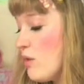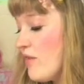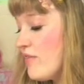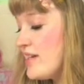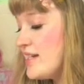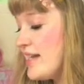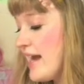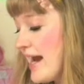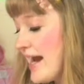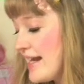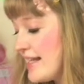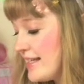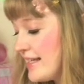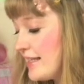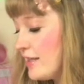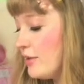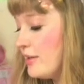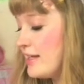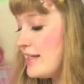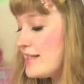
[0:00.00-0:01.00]
are a daily
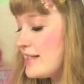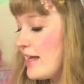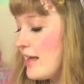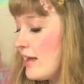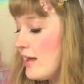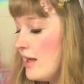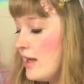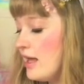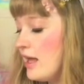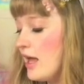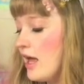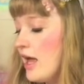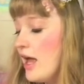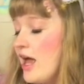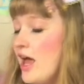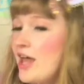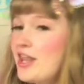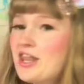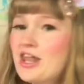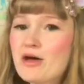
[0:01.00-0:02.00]
Lolita.
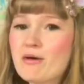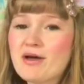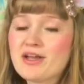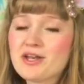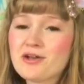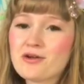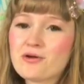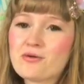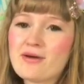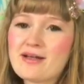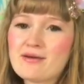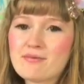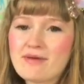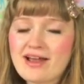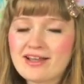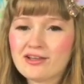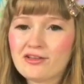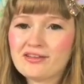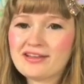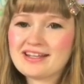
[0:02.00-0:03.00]
No, I don't quite
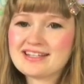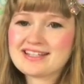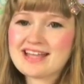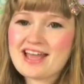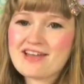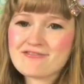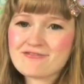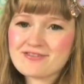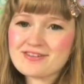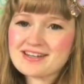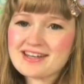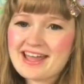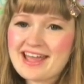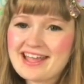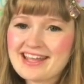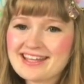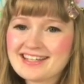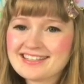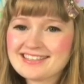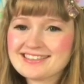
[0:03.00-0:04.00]
wear Lolita every
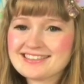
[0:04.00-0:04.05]
day.